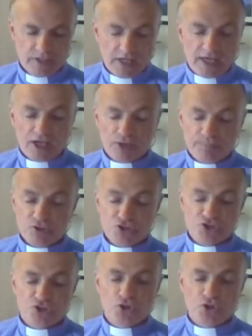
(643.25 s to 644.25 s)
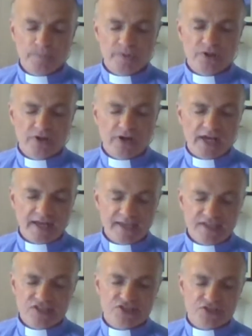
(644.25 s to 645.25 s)
Help us to open our
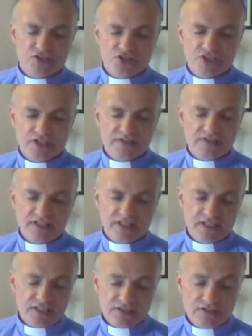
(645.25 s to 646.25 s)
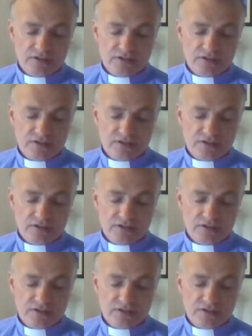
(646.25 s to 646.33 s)
eyes to see the need.